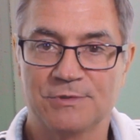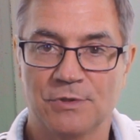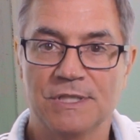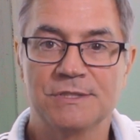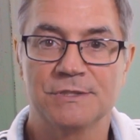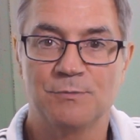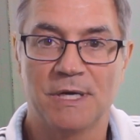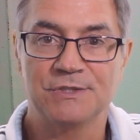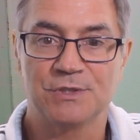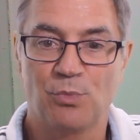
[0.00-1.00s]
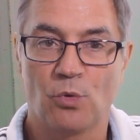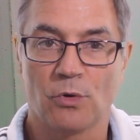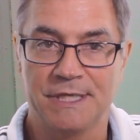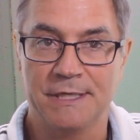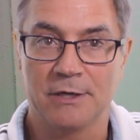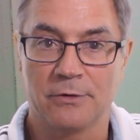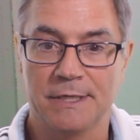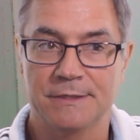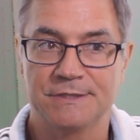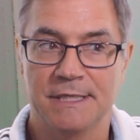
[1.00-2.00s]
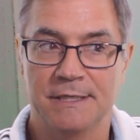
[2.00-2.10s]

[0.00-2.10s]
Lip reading: So this is my supporting areas,